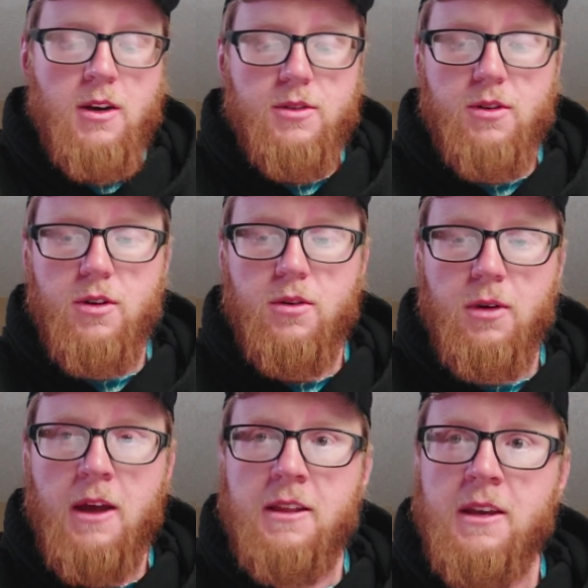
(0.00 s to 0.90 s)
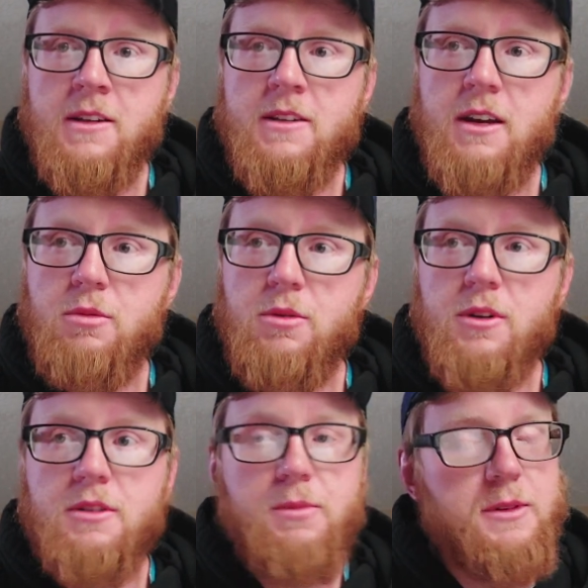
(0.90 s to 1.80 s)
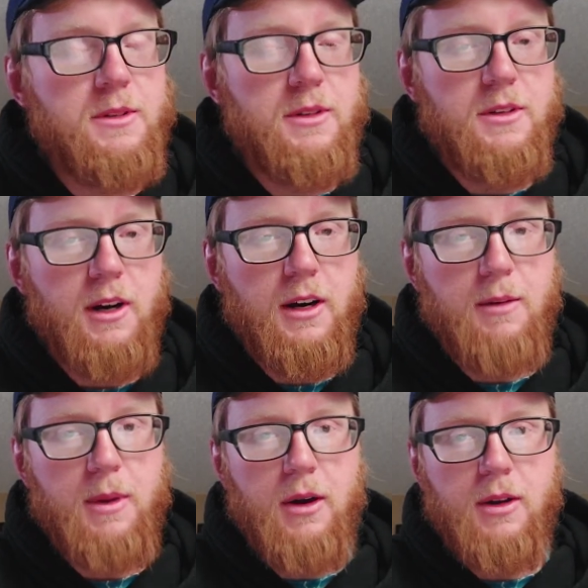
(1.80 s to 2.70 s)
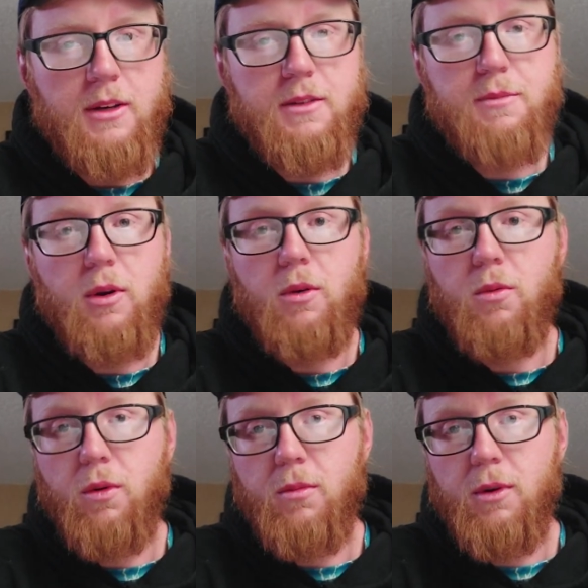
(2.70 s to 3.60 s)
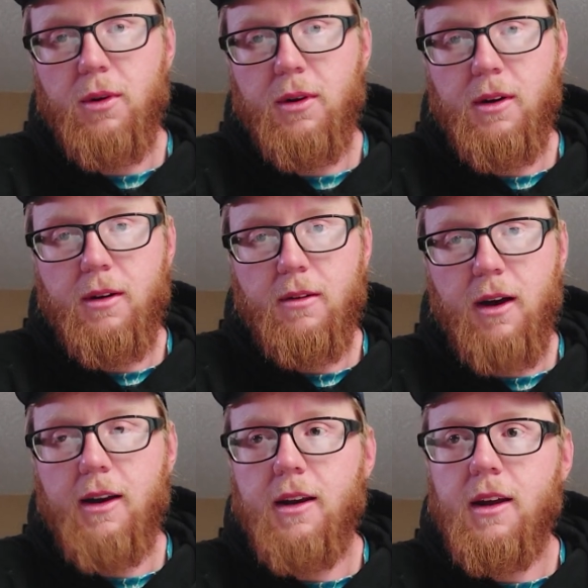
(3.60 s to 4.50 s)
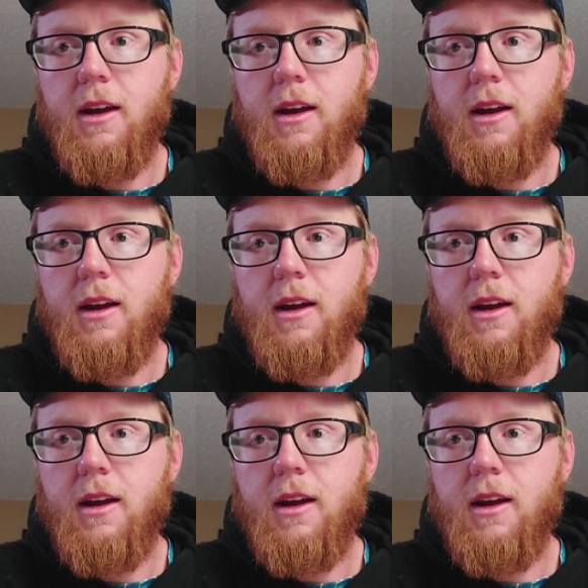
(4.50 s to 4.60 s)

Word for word: So, and the insider we're explicitly talking about is Paul Warburg, right?